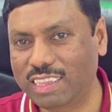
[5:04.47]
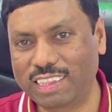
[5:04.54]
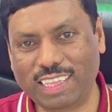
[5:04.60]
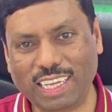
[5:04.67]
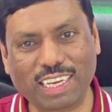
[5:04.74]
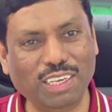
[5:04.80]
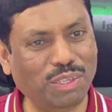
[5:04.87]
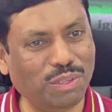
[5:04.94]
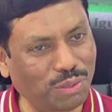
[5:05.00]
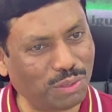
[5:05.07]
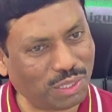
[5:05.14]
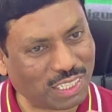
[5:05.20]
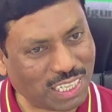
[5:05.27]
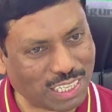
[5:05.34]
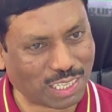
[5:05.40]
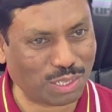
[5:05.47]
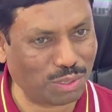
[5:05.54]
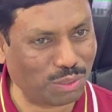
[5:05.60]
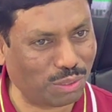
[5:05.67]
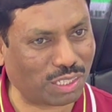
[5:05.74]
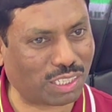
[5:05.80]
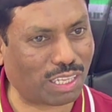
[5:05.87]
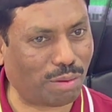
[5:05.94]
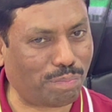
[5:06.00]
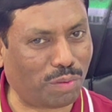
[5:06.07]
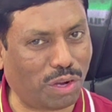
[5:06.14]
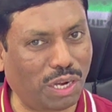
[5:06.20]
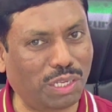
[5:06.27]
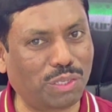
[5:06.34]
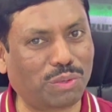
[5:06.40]
then you just use the
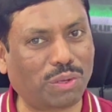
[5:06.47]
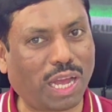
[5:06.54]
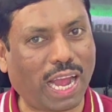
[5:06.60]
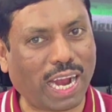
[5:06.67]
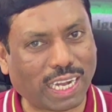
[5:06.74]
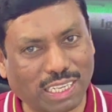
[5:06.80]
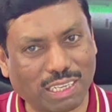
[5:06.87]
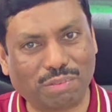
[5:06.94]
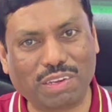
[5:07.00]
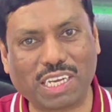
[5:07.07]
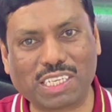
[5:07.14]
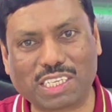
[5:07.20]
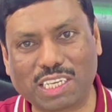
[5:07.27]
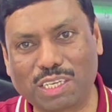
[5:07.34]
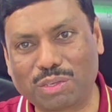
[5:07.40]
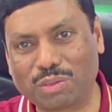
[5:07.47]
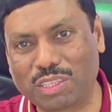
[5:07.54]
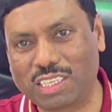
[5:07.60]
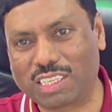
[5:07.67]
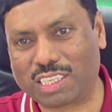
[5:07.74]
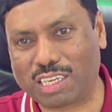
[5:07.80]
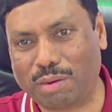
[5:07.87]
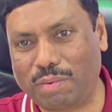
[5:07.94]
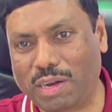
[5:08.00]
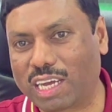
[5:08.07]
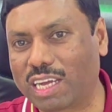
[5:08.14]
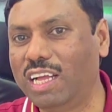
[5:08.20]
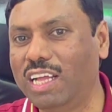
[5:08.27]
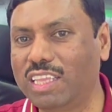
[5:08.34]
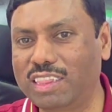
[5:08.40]
point to activation to the stomach,